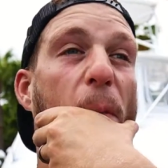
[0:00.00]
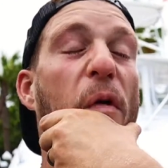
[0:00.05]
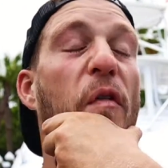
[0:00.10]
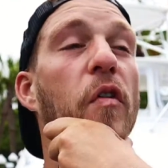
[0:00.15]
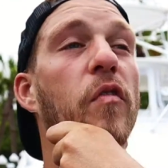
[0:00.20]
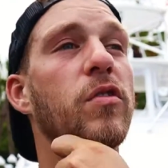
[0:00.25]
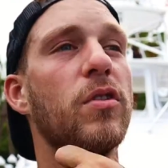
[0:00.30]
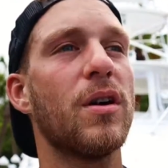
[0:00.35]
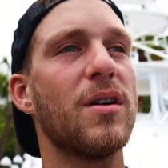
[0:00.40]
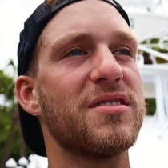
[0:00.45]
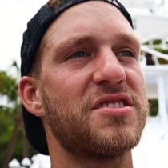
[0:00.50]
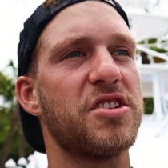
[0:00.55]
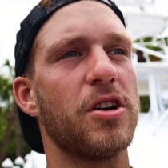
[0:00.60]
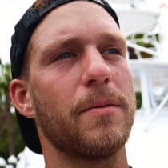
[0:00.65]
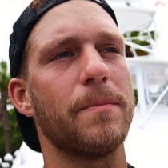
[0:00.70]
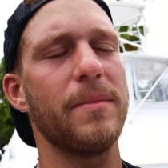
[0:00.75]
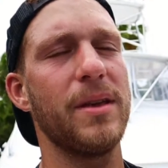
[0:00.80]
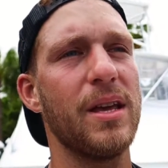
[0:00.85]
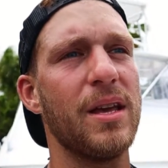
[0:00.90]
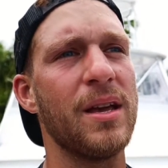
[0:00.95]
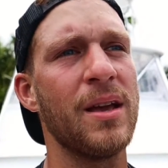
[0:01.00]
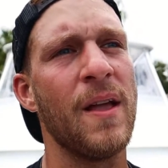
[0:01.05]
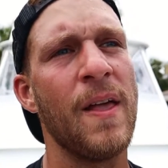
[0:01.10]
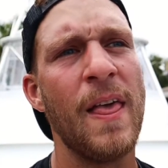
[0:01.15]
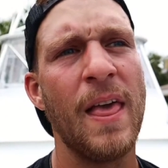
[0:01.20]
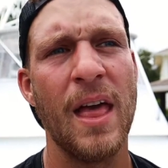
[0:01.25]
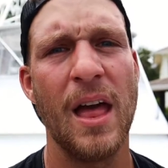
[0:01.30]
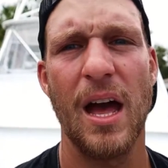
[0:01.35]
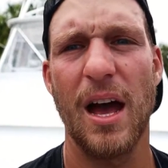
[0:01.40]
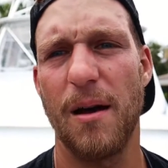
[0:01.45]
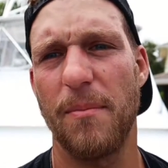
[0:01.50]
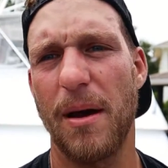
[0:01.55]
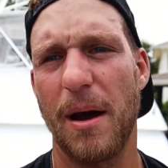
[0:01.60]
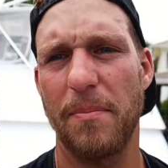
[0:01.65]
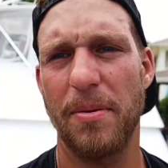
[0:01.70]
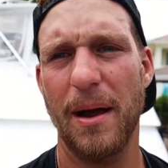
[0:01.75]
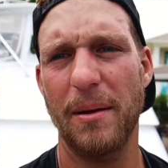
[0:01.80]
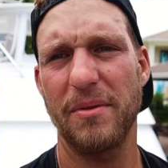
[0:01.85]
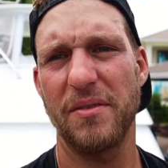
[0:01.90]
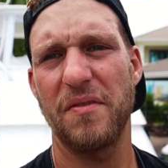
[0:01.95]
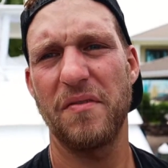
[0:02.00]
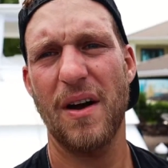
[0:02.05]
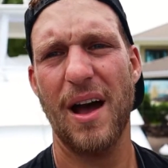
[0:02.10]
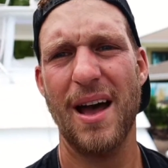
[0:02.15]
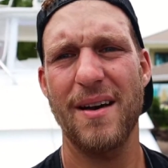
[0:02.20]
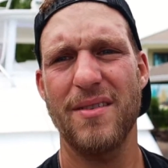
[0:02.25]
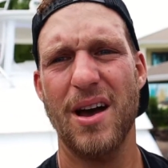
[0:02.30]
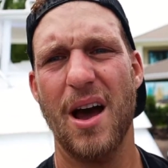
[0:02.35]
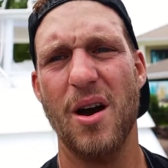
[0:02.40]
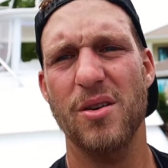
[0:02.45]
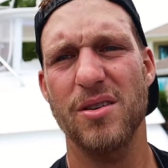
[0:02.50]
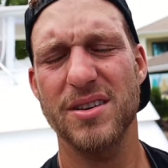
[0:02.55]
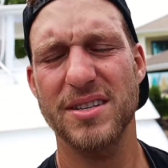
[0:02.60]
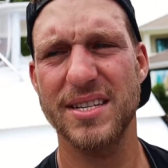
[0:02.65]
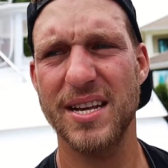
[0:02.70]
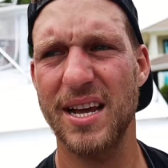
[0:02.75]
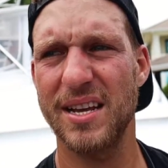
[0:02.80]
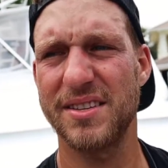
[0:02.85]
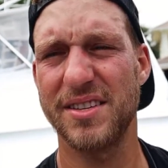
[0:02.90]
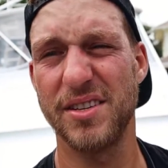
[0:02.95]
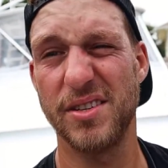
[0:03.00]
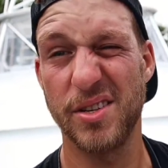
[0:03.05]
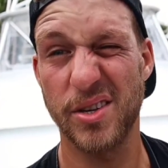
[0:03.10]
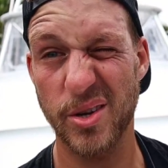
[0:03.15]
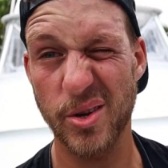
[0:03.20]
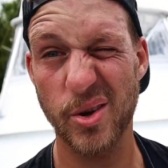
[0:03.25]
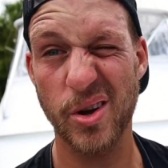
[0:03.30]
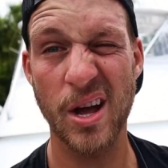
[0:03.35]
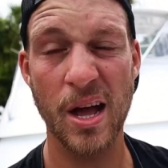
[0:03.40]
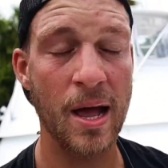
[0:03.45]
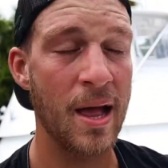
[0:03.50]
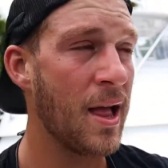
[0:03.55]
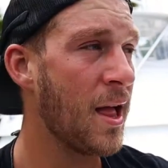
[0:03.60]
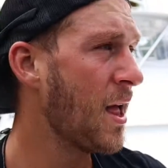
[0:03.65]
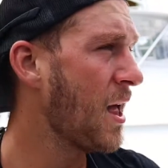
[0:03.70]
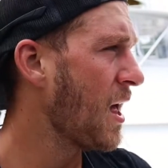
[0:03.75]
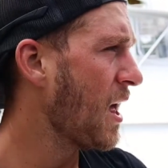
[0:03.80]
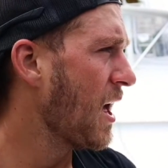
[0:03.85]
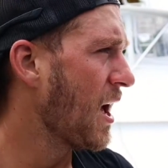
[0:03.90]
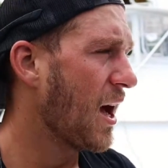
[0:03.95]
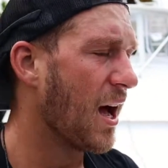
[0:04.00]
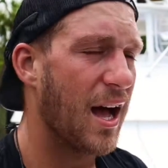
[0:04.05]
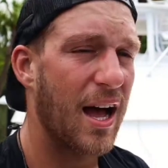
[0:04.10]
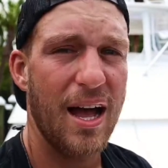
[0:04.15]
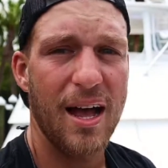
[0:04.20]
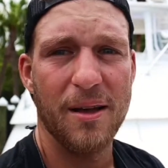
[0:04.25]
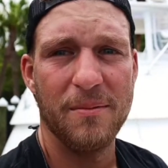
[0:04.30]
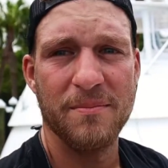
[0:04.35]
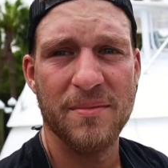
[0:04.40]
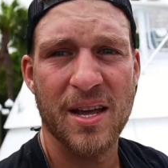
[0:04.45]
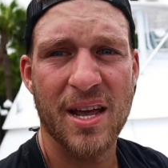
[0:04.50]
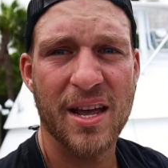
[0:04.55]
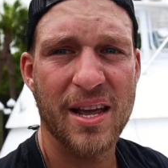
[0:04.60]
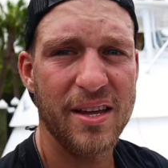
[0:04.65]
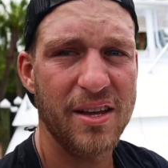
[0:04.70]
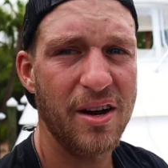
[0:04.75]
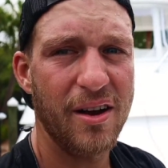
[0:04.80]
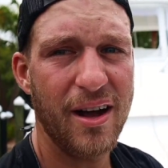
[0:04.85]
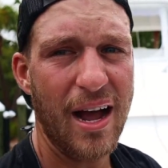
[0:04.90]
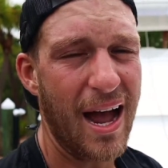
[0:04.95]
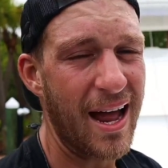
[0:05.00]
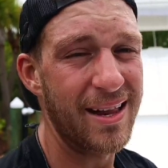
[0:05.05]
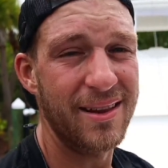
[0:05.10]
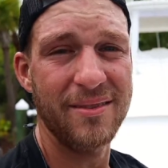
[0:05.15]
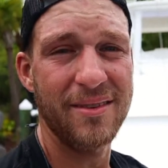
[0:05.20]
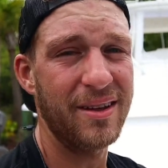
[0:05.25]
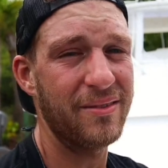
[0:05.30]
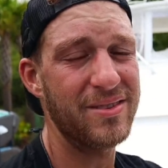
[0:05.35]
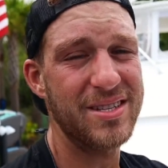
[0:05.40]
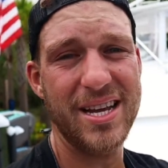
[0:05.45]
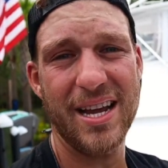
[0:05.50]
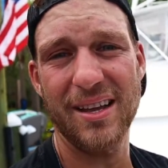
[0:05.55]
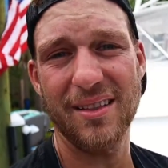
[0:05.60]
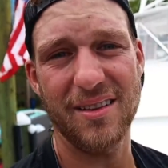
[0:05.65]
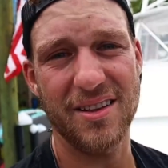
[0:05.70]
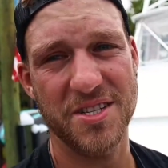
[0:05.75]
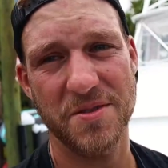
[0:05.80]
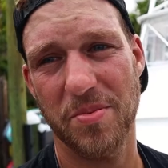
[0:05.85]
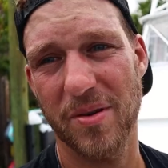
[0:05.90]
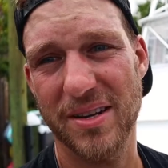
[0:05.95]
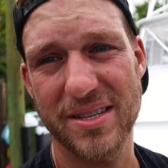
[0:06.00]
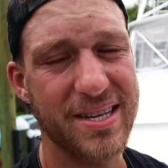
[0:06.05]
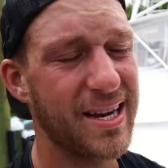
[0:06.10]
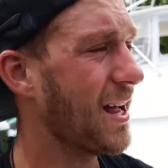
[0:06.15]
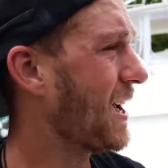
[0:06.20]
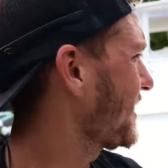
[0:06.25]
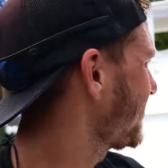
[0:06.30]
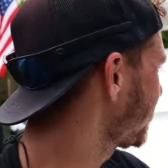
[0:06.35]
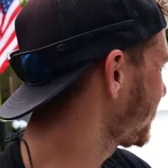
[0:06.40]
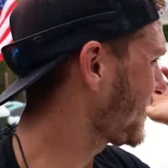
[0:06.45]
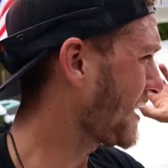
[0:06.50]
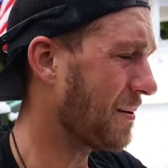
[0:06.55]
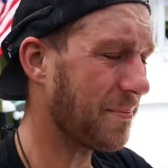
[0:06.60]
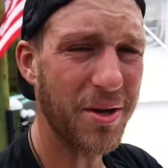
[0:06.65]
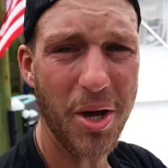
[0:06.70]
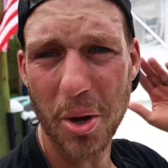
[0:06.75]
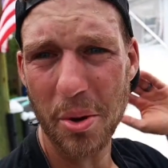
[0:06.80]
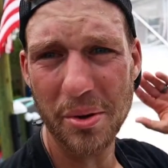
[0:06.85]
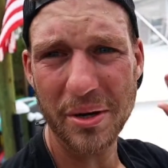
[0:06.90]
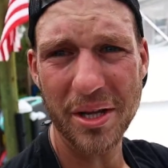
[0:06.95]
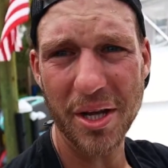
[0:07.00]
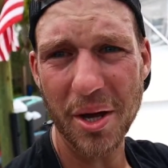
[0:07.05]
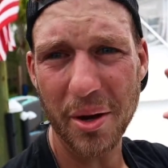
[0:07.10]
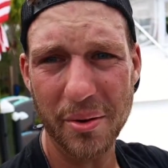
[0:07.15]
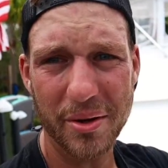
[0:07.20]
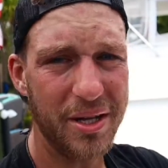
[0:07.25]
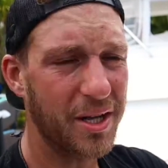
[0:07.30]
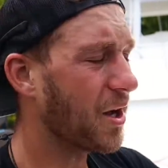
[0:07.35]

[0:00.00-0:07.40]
overall took me about probably 5 hours to do. You know, I didn't even take a lunch break today. I just kept going and going